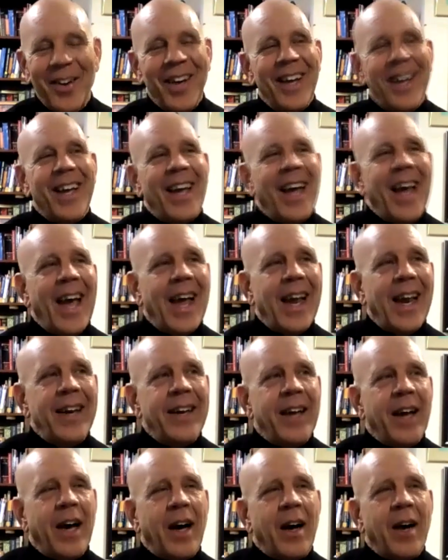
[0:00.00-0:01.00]

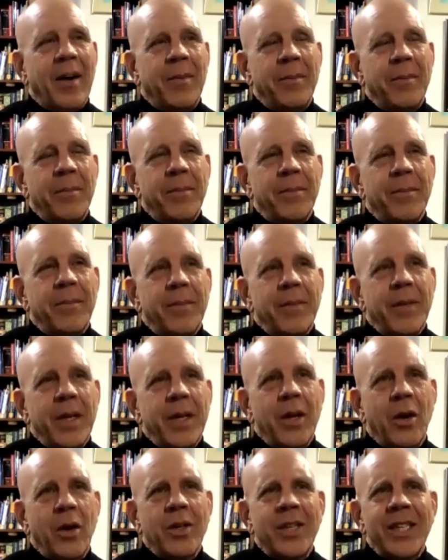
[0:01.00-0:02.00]
and,
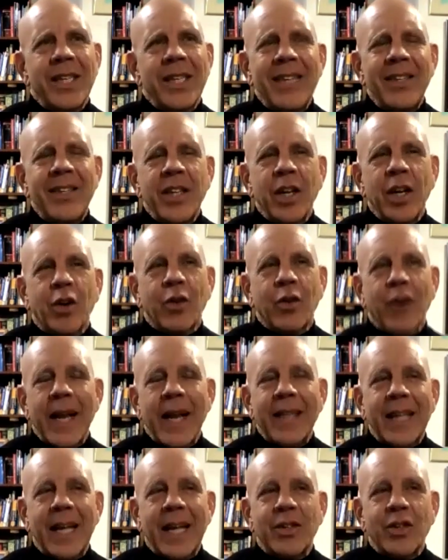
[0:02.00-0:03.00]
it's easy to
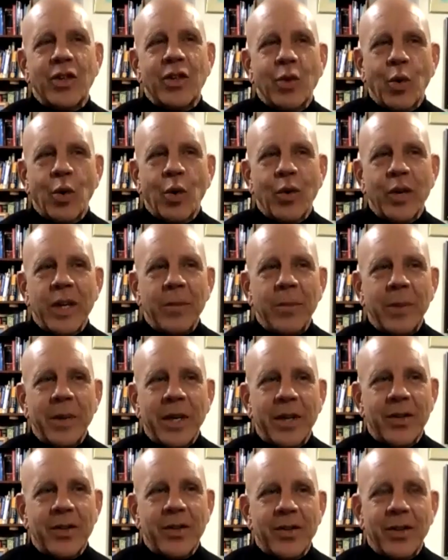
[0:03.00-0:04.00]
create that story
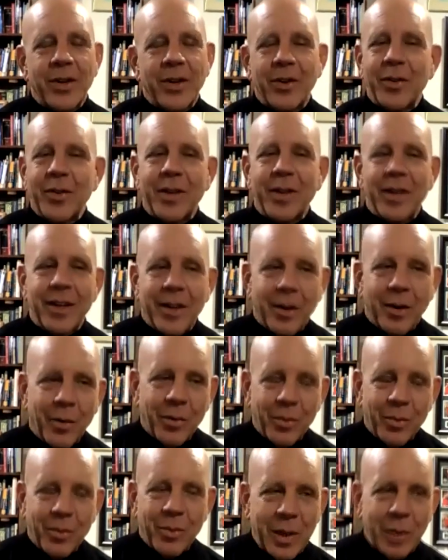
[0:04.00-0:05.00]
because,
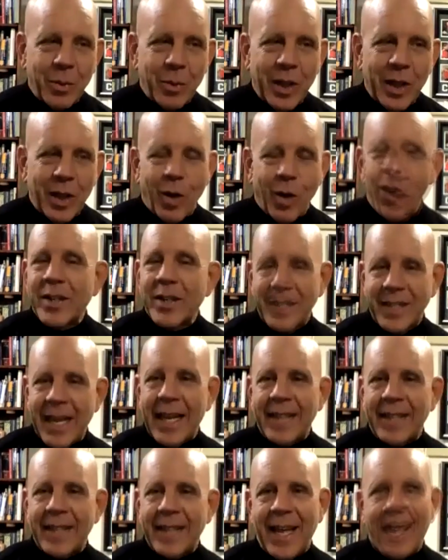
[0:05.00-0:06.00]
we lost
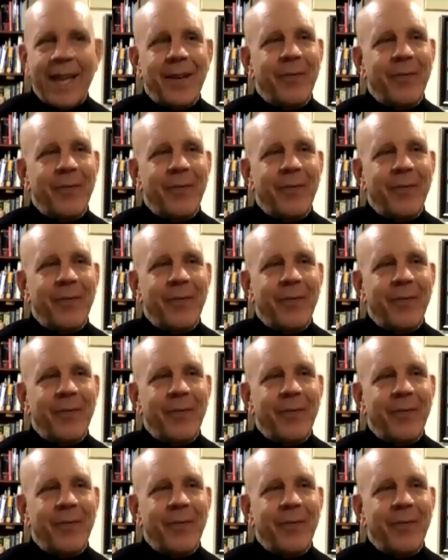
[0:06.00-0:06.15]
that day.